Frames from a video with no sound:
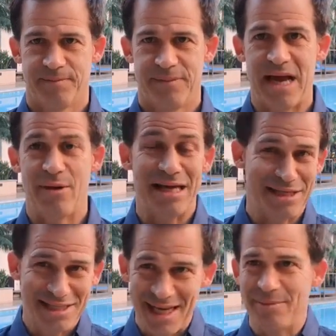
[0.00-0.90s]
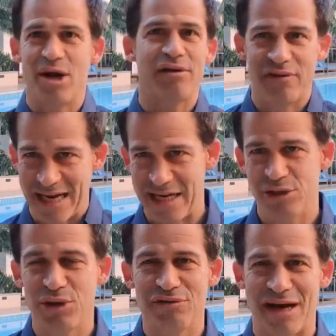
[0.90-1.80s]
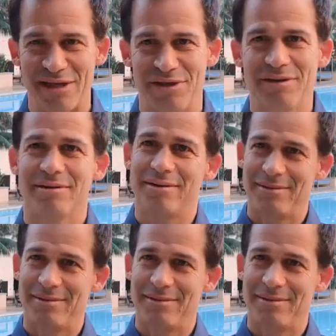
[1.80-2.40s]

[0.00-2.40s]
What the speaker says: Now, as I said, I'm not a financial advisor,